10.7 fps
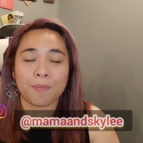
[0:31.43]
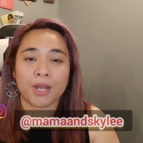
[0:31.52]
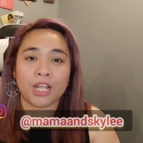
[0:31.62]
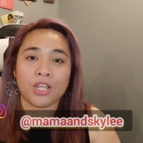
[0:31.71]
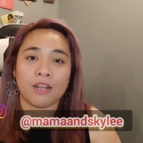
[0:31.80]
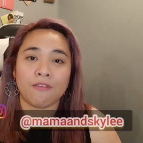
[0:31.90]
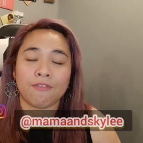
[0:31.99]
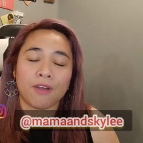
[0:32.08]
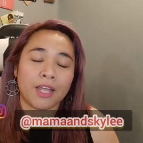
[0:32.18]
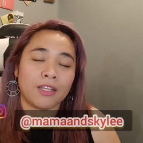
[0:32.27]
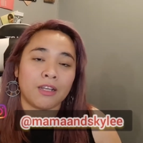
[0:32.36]
but I couldn't
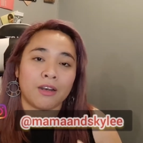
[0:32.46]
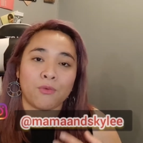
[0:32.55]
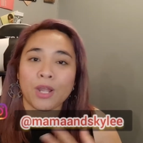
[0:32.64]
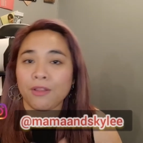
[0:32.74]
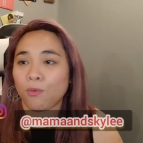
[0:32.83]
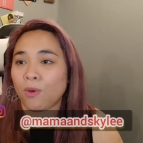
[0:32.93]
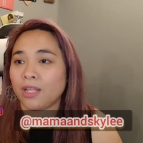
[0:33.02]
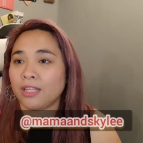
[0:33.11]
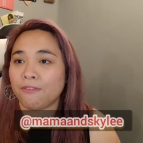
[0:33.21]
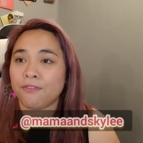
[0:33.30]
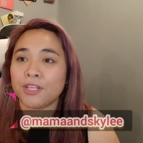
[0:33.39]
find the right one
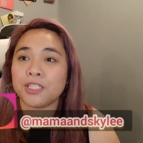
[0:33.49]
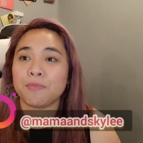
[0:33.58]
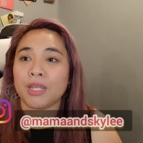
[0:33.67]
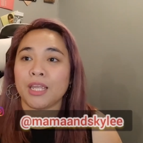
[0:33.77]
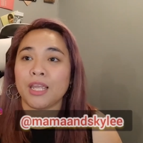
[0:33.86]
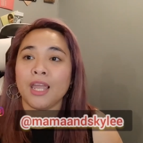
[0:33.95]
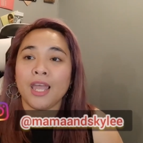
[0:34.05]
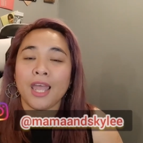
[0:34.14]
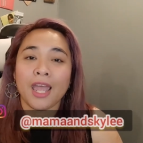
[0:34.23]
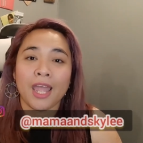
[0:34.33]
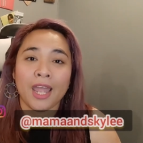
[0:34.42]
that fits me
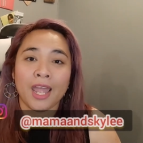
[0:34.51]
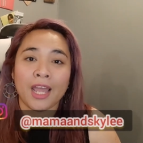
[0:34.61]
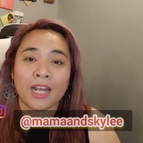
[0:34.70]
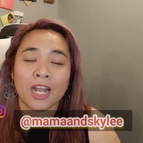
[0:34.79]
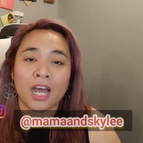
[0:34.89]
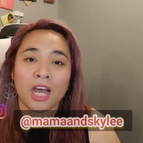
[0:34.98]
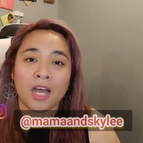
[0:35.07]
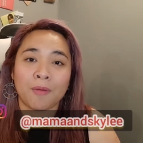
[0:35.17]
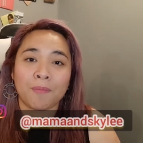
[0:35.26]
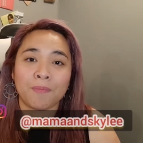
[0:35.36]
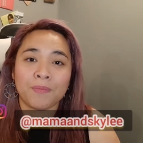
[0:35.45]
and um,